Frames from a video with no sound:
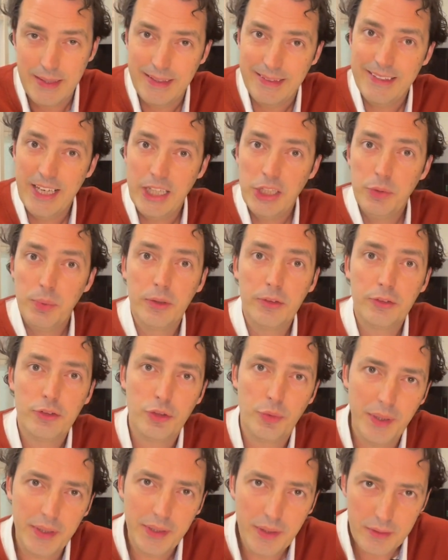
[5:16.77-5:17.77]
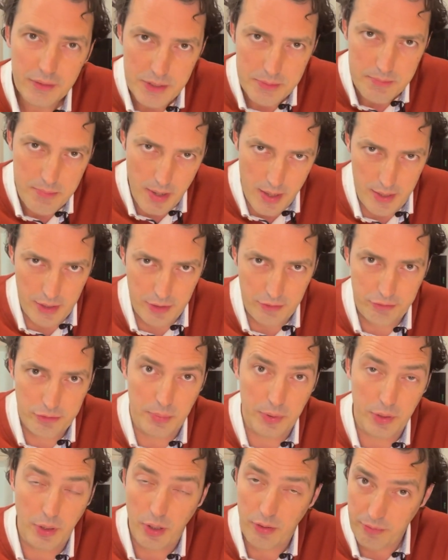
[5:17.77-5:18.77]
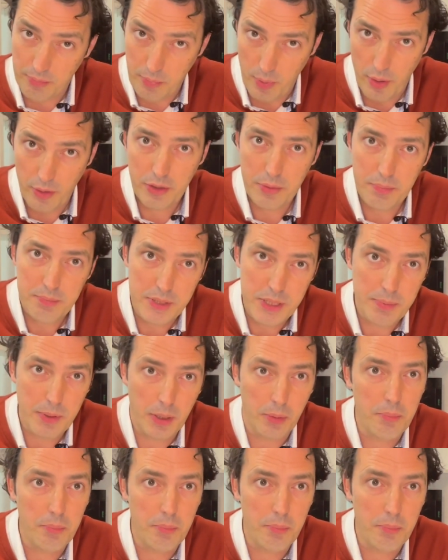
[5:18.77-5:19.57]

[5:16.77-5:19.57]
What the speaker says: that will trigger demand from other people,